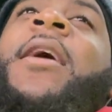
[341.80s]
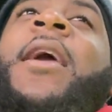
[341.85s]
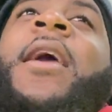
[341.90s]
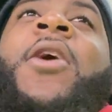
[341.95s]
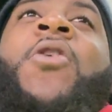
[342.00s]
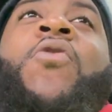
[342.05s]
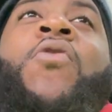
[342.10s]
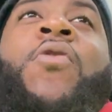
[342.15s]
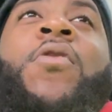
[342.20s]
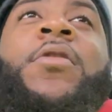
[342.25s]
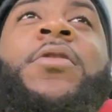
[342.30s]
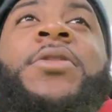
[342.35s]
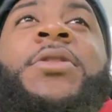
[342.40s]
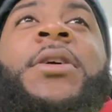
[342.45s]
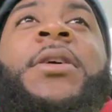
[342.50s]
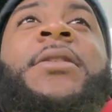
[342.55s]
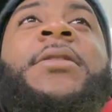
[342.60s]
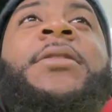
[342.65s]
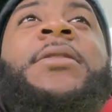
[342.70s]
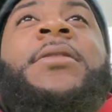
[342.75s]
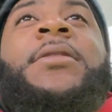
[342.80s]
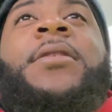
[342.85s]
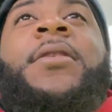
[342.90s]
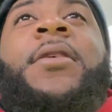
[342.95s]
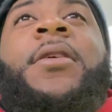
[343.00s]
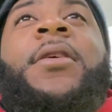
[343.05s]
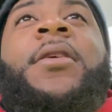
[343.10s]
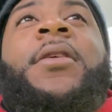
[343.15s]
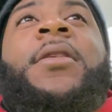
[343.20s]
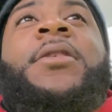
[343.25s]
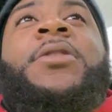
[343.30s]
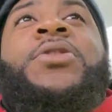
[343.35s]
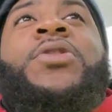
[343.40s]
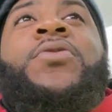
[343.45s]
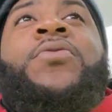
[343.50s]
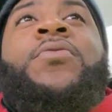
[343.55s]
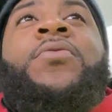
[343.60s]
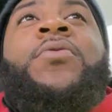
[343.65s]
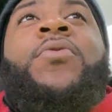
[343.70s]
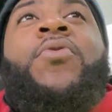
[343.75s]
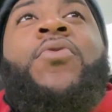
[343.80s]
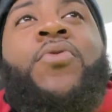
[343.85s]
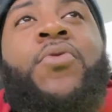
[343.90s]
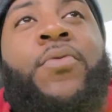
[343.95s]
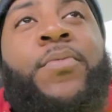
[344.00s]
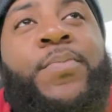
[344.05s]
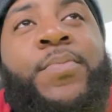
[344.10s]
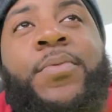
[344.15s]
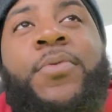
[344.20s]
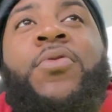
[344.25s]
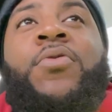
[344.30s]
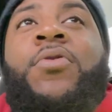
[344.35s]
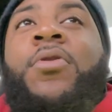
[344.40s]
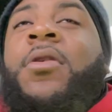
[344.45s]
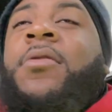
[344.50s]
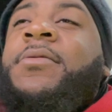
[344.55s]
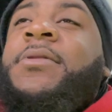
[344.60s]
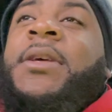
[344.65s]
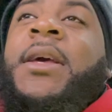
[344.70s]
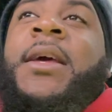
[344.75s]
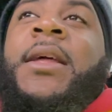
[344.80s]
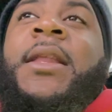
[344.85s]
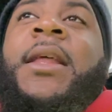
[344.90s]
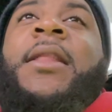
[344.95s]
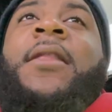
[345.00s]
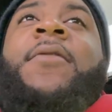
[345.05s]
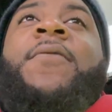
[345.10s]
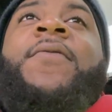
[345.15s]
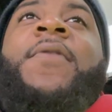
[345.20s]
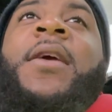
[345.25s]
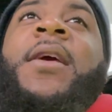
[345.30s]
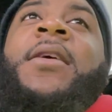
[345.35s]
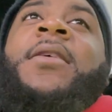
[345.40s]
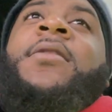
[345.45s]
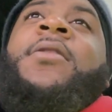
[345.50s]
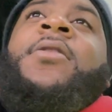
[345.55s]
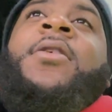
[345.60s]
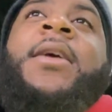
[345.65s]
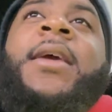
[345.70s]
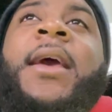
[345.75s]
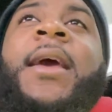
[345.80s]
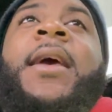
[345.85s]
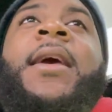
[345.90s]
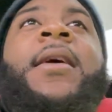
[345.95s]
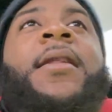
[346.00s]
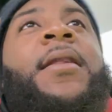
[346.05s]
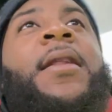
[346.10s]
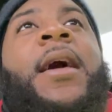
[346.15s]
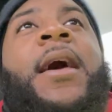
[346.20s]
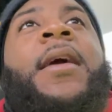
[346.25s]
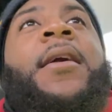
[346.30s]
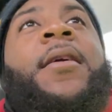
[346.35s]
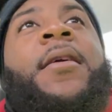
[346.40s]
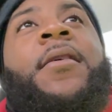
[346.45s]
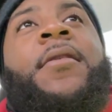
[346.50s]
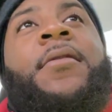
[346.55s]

or just as good as you, or, you know what I'm saying, that the fans look at like,